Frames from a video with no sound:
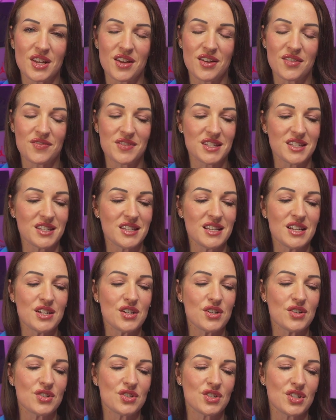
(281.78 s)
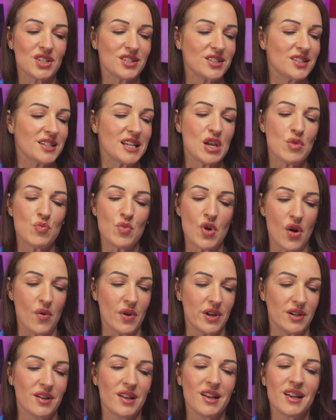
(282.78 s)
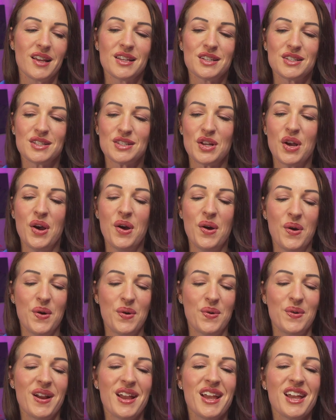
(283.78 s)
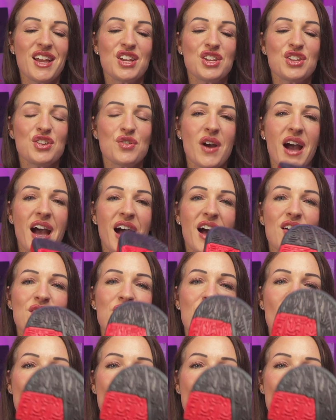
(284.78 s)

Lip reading: of the sneaker just keep going. So you have